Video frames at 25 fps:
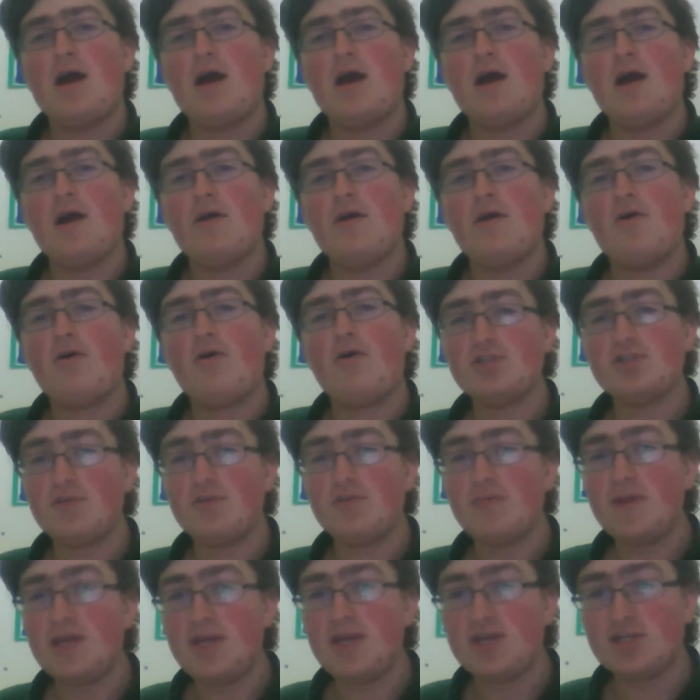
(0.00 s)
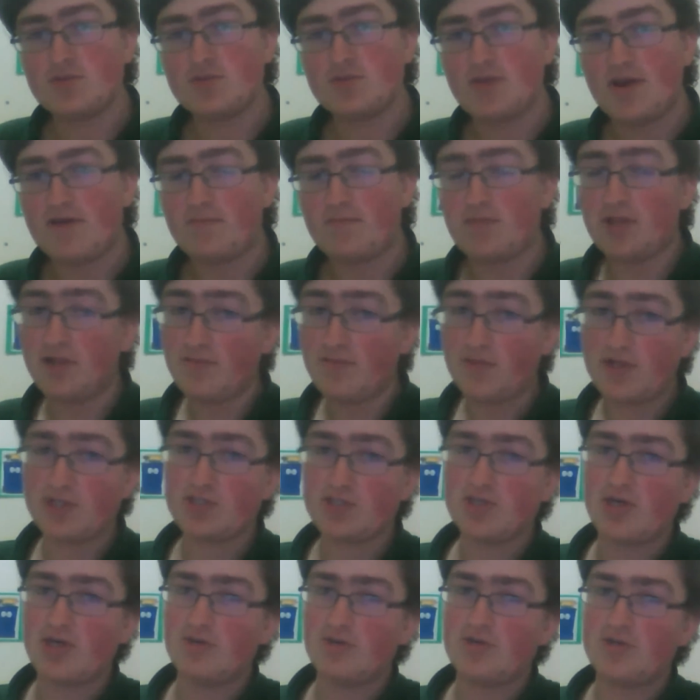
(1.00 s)
onto the minions. We have Blood Mage
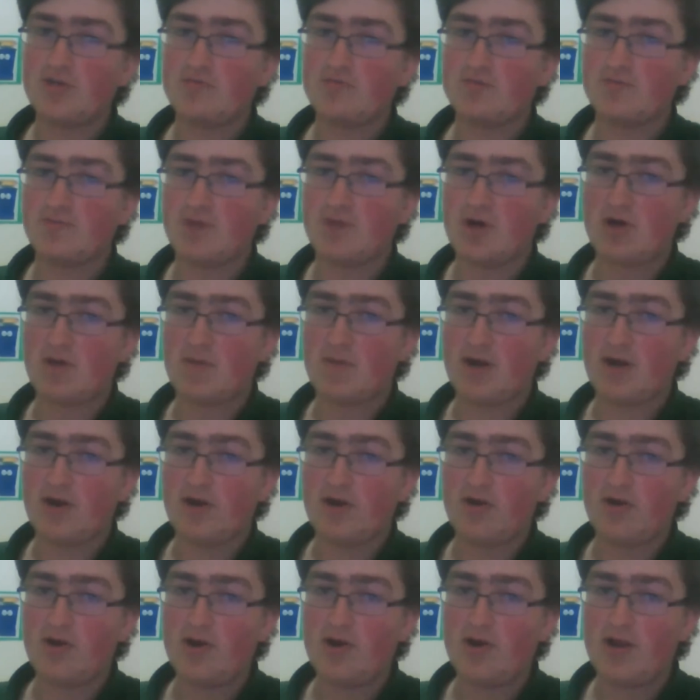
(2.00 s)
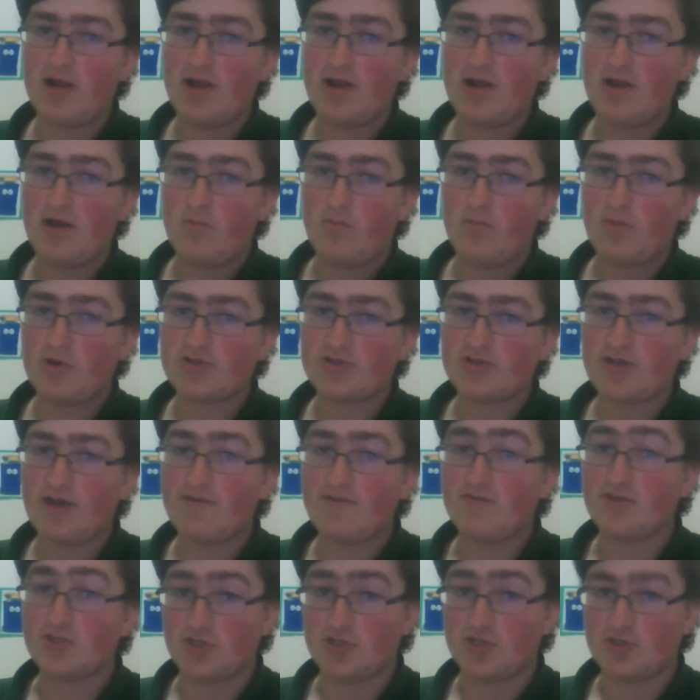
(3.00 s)
Thalnos for spell power. We also have
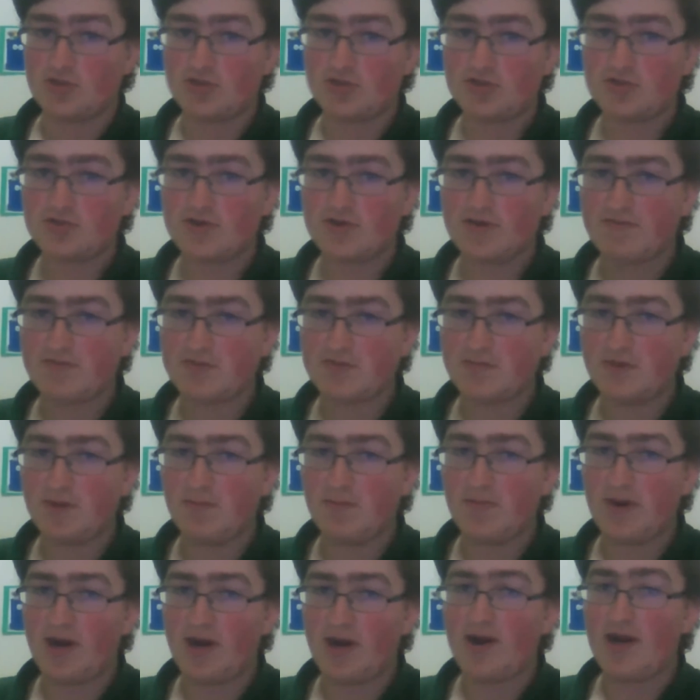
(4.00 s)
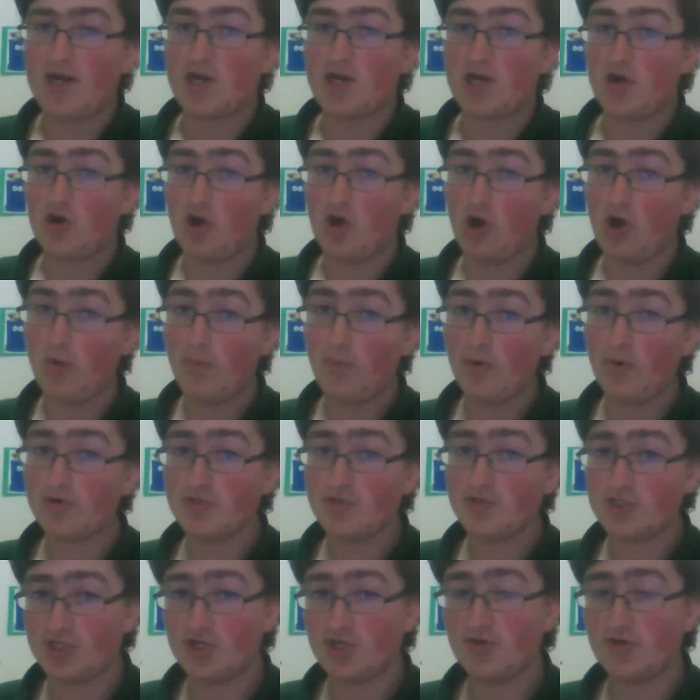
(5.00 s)
Azure Drake for spell power and a Kobold
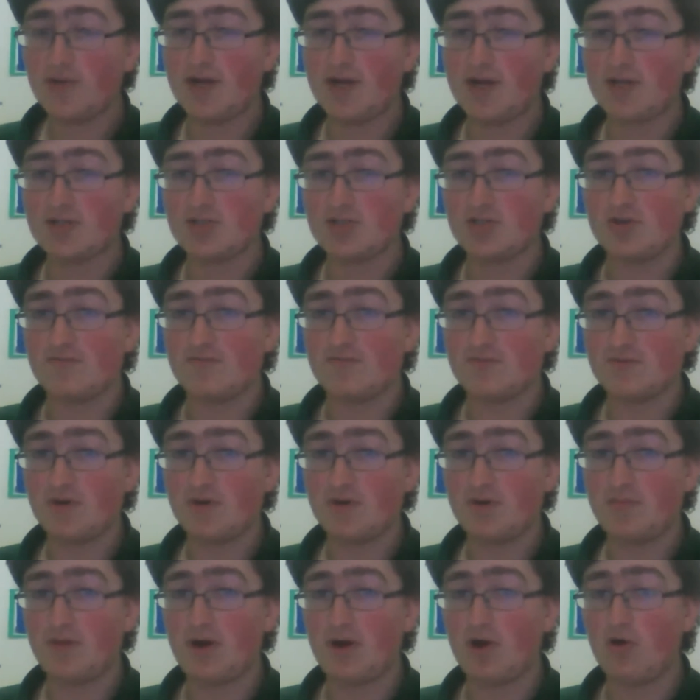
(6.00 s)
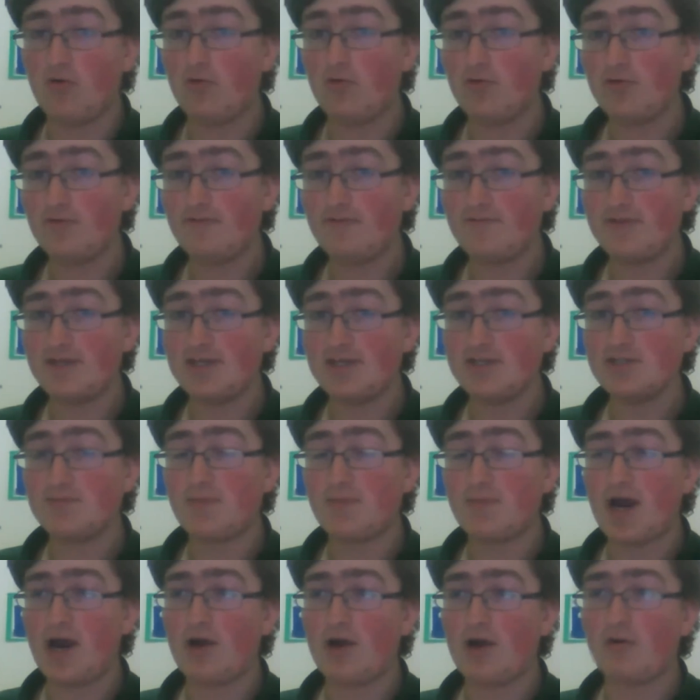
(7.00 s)
Geomancer for spell power. All of these
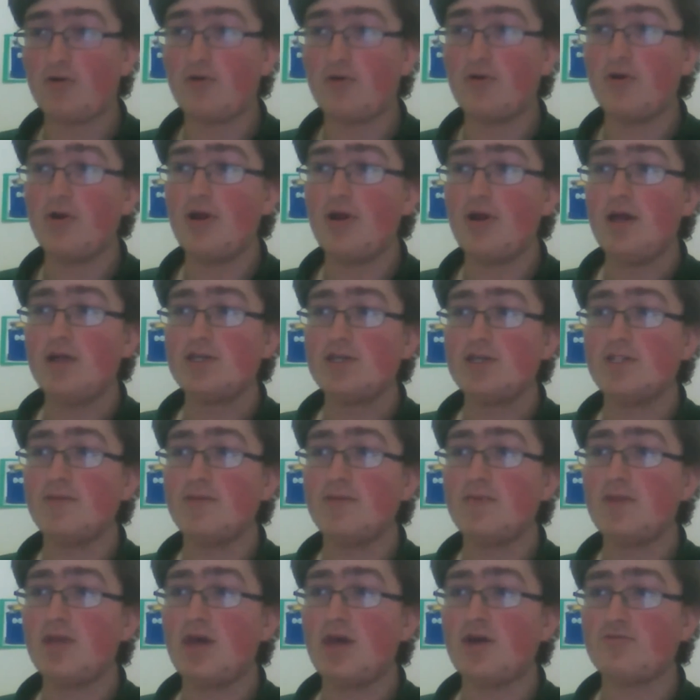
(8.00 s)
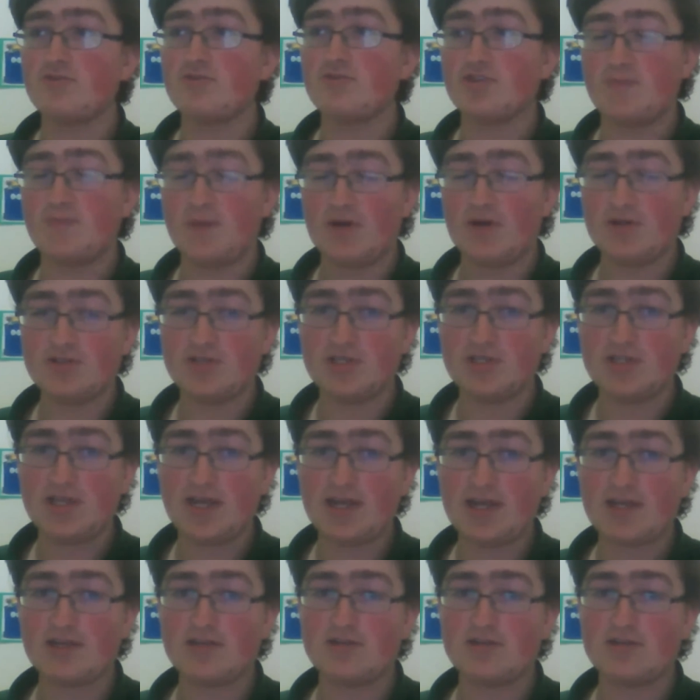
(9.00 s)
power some of the other spells in the
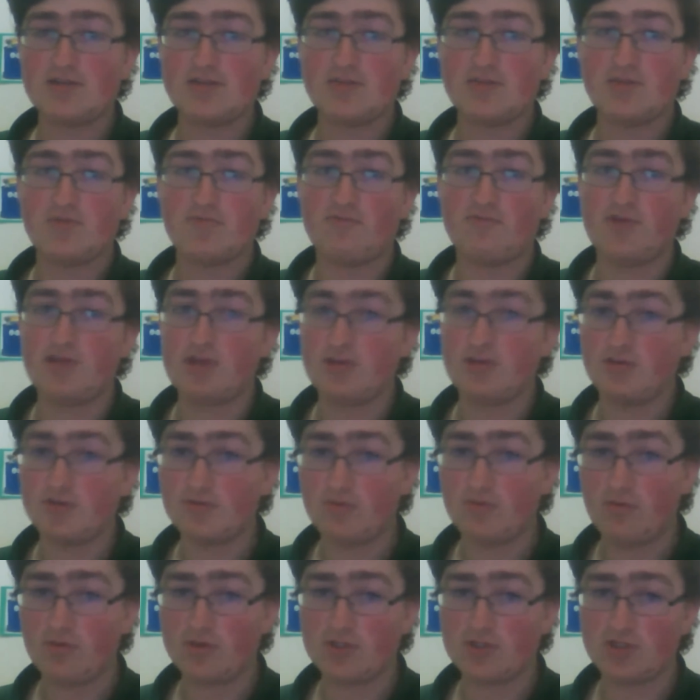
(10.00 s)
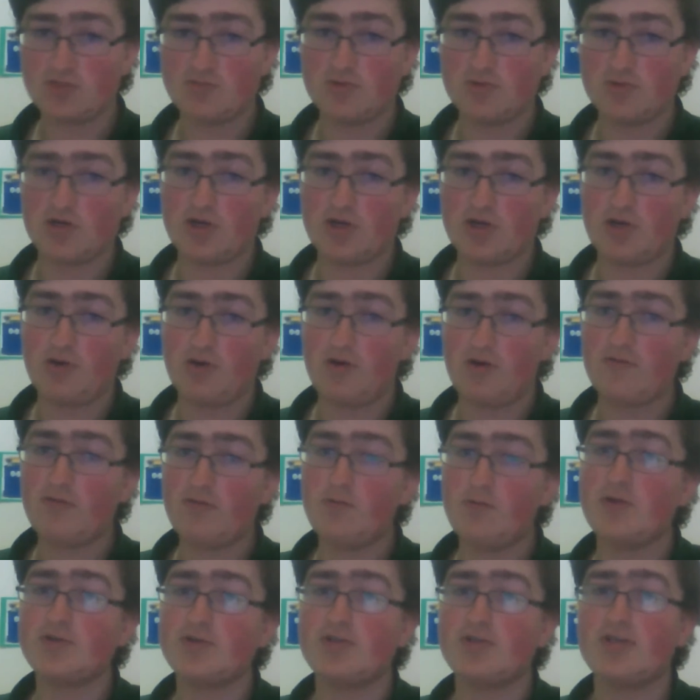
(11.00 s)
deck, some of the reusable ones as we're going to go over. We
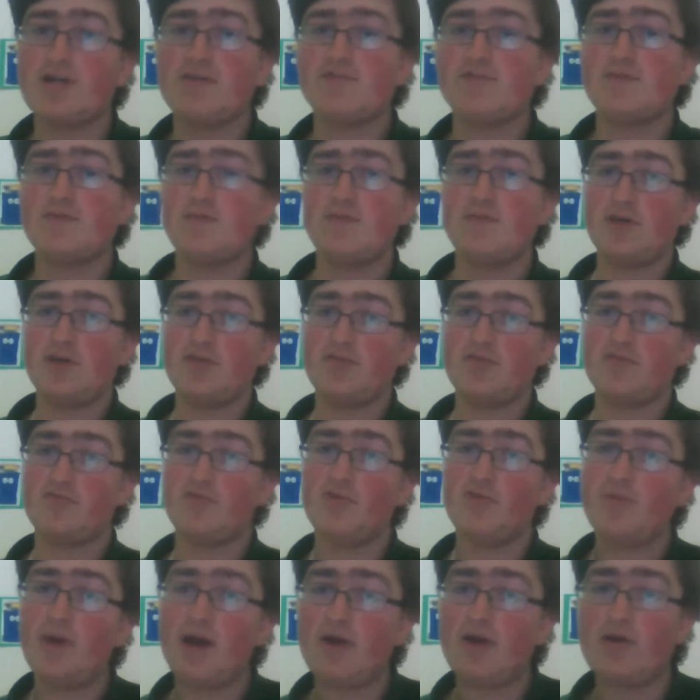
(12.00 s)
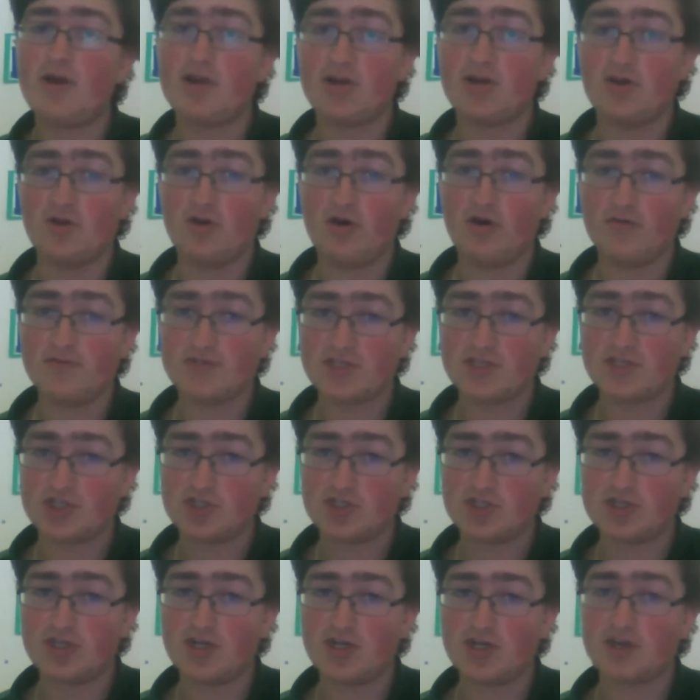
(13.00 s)
also have some of the other draw power in Novice
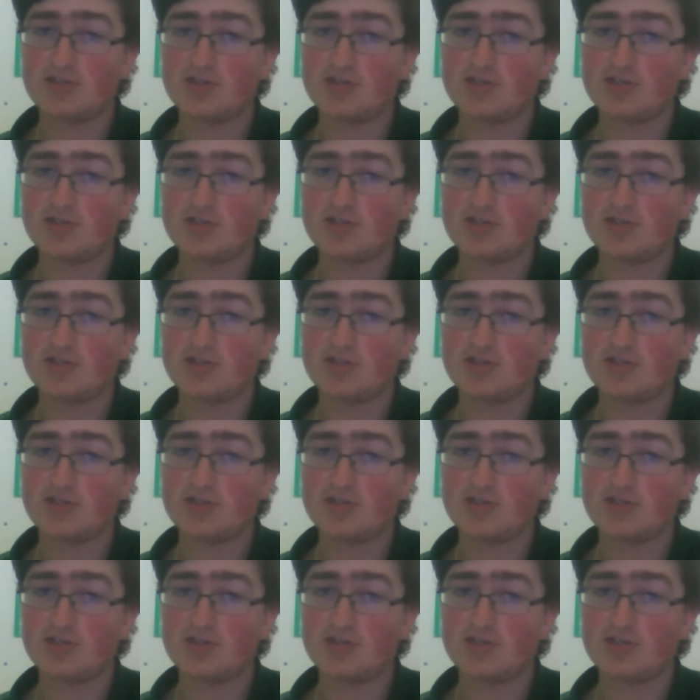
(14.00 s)
Engineers